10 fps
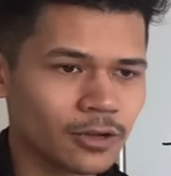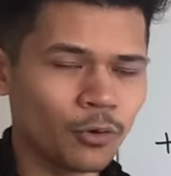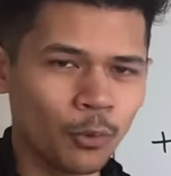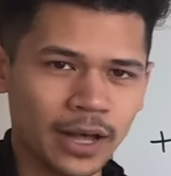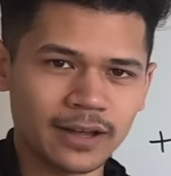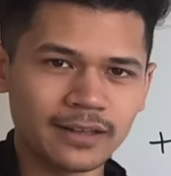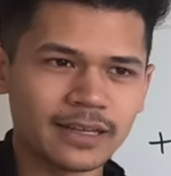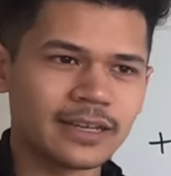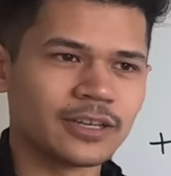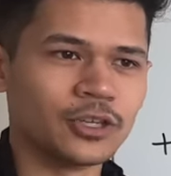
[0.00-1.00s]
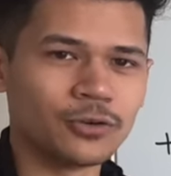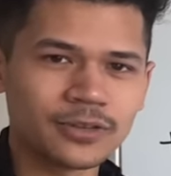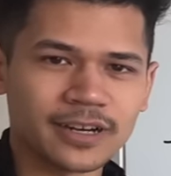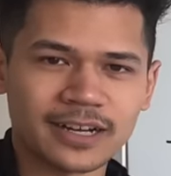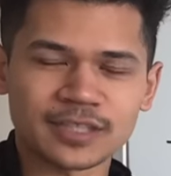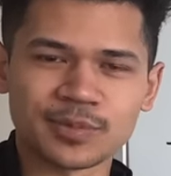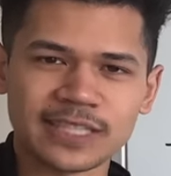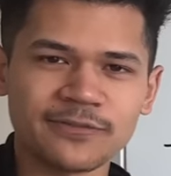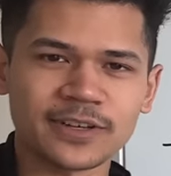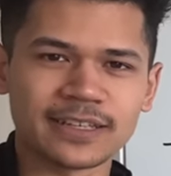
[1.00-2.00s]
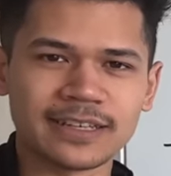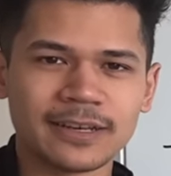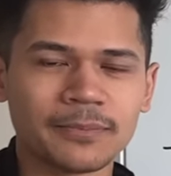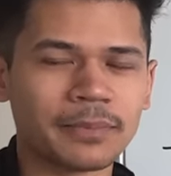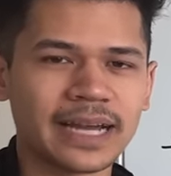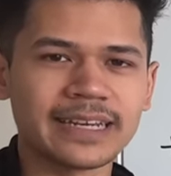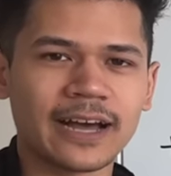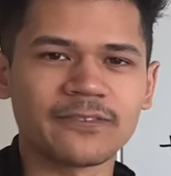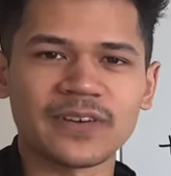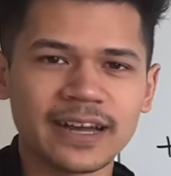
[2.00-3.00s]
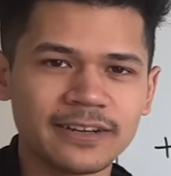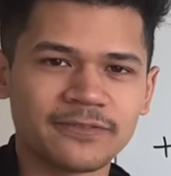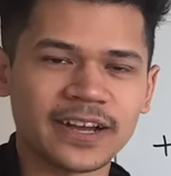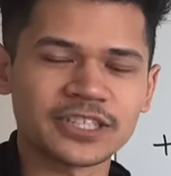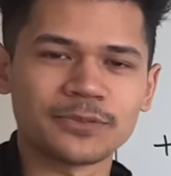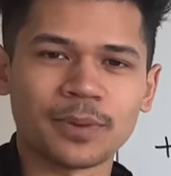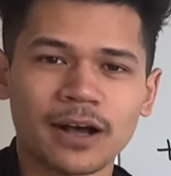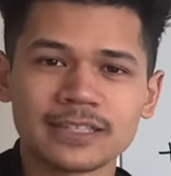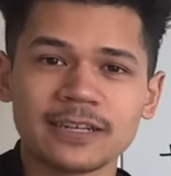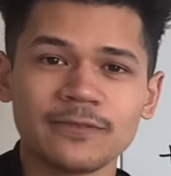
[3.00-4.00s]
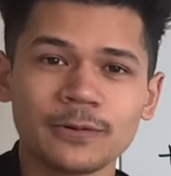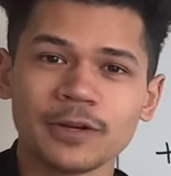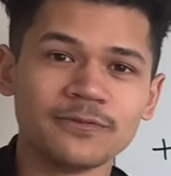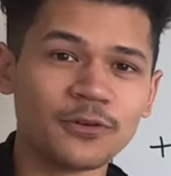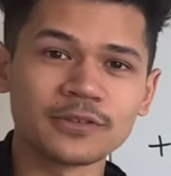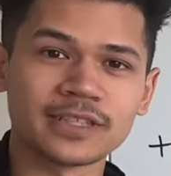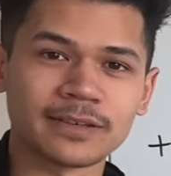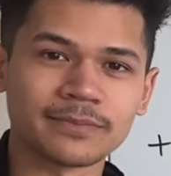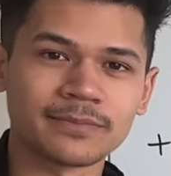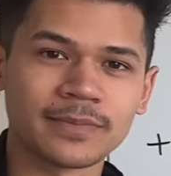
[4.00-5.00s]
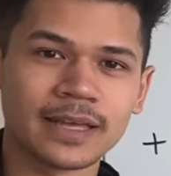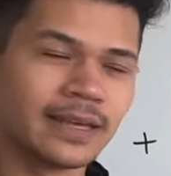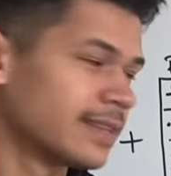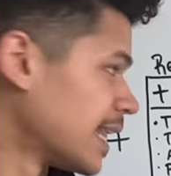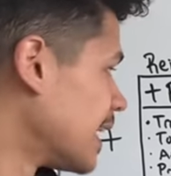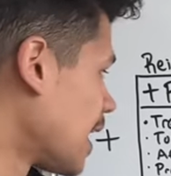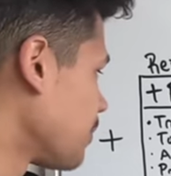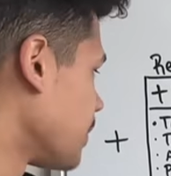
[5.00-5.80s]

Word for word: Well, your dog specifically might not find affection positively reinforcing. They, not,